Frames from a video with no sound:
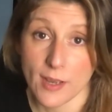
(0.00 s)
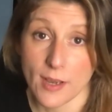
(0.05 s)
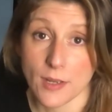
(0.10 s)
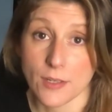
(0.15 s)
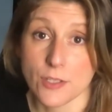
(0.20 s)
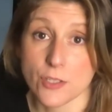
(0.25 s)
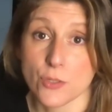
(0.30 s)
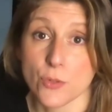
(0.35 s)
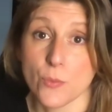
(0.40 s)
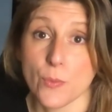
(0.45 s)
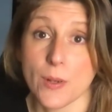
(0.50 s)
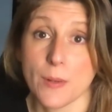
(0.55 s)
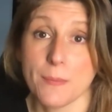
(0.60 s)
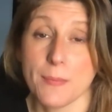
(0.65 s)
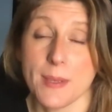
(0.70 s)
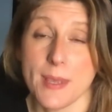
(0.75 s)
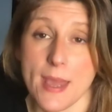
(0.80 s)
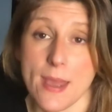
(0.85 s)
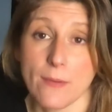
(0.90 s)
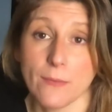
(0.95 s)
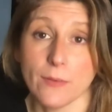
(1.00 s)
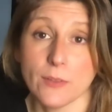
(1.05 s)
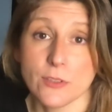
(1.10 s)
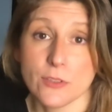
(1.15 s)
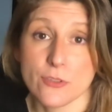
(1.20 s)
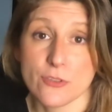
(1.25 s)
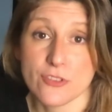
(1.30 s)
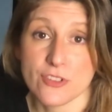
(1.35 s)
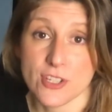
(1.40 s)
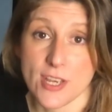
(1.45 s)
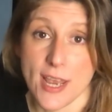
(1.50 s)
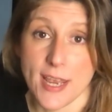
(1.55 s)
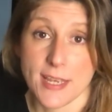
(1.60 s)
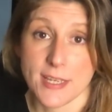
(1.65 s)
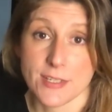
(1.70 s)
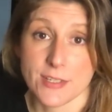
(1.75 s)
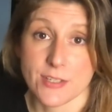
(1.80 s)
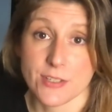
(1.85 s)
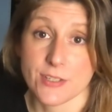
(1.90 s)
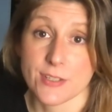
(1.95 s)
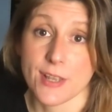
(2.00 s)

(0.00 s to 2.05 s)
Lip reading: and you will be able to change